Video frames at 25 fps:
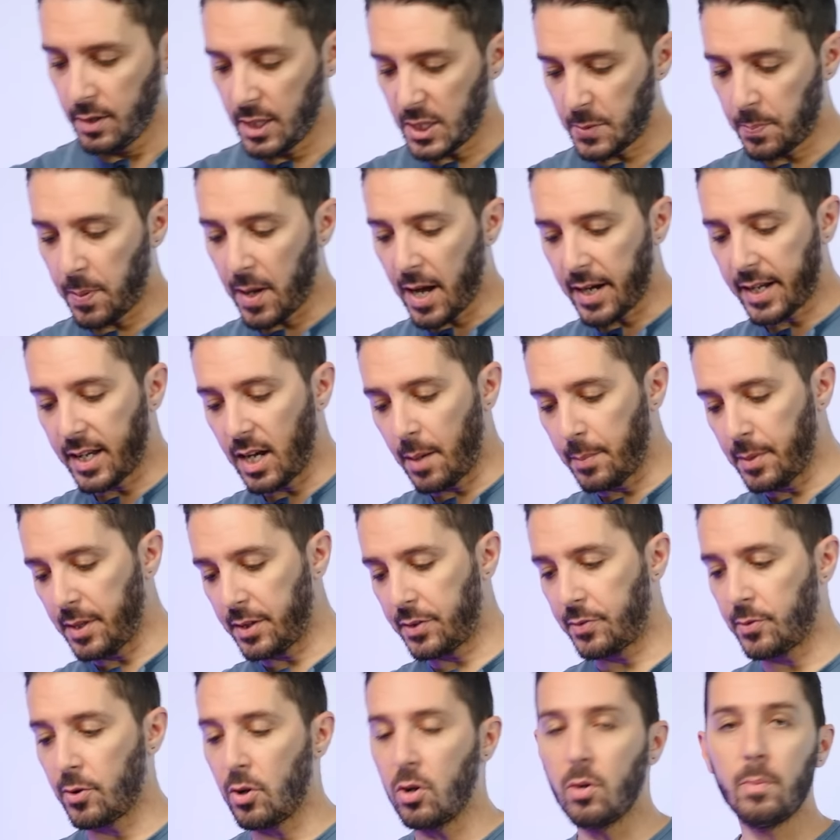This pocket, I'm gonna
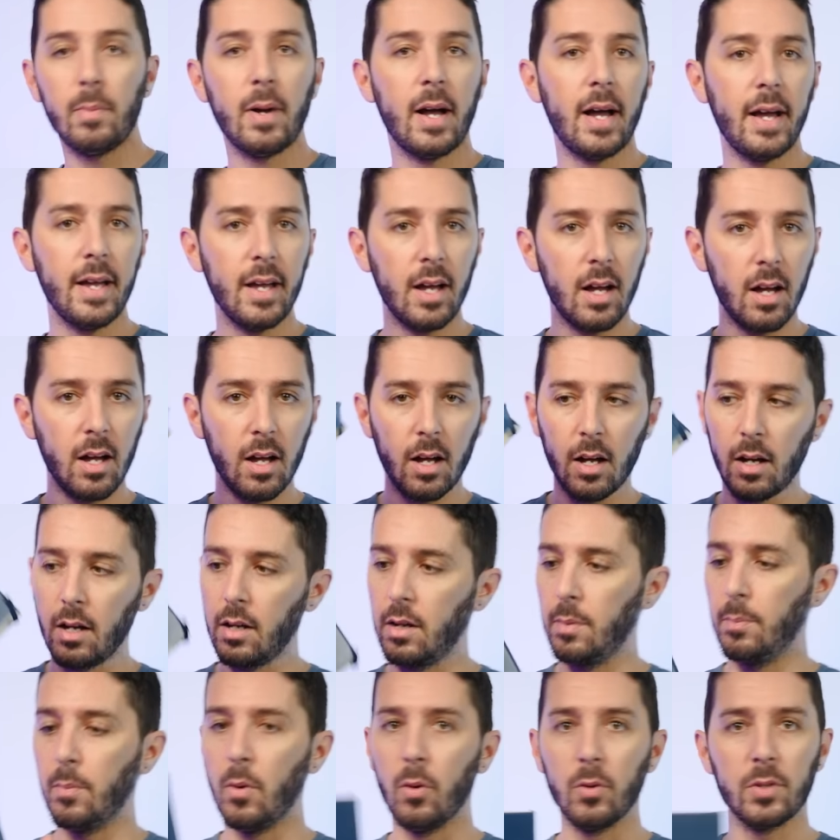throw my
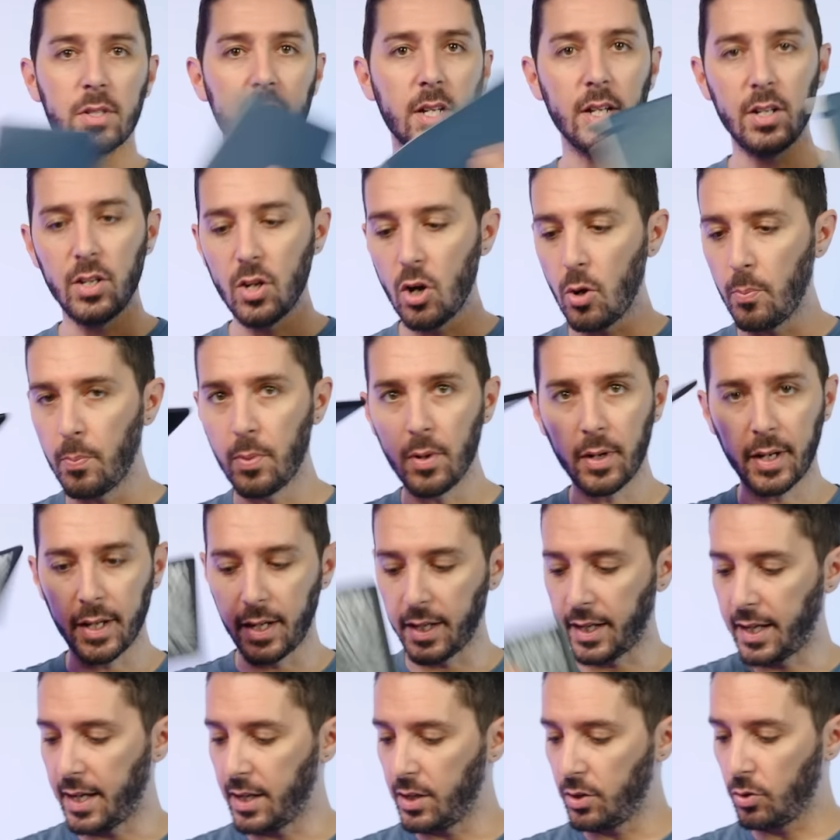uh, Moleskine notebook and
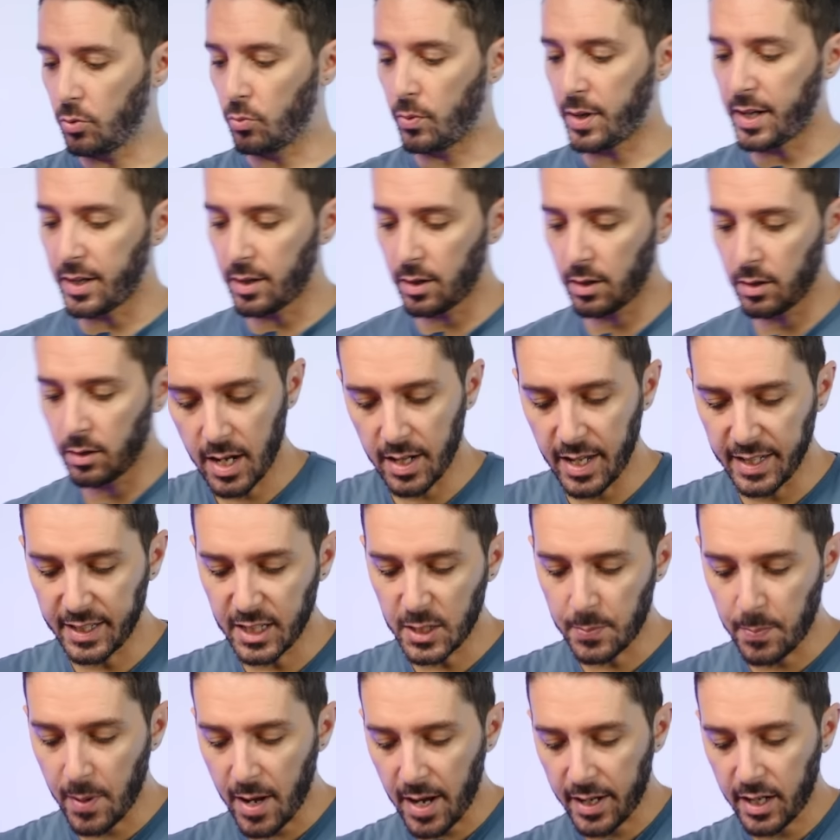a Kindle reader. I like
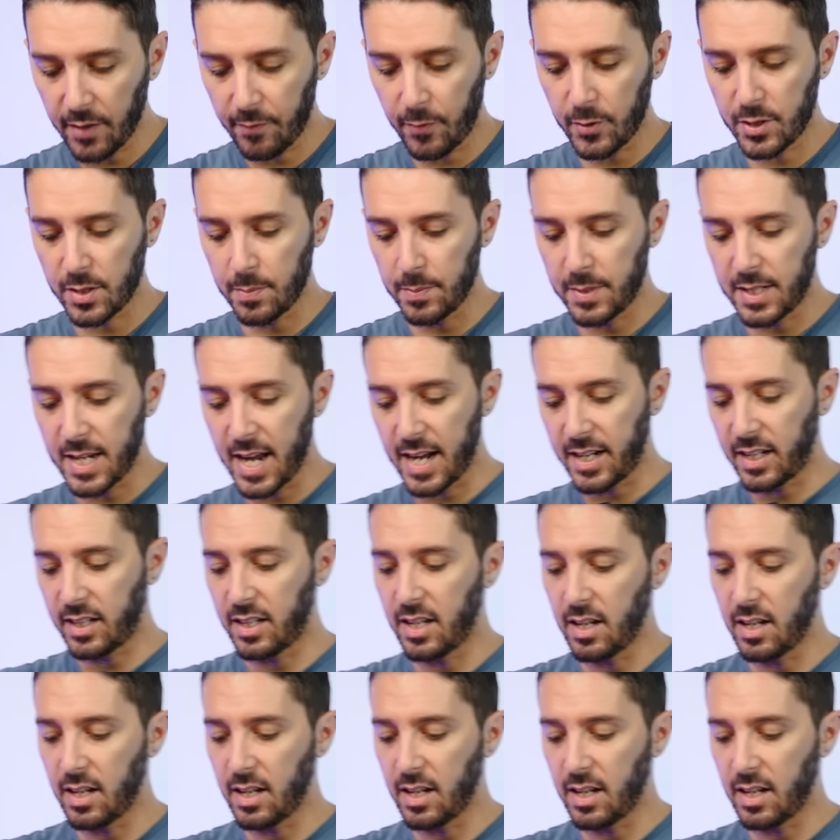this pocket for some tech